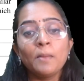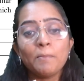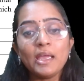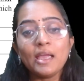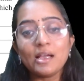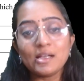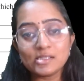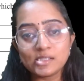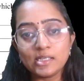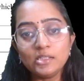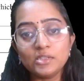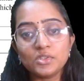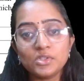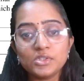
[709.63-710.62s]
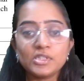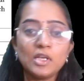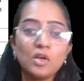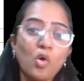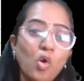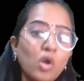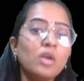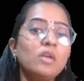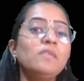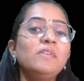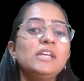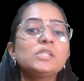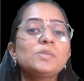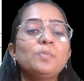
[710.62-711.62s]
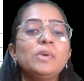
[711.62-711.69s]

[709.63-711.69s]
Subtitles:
my asset shall always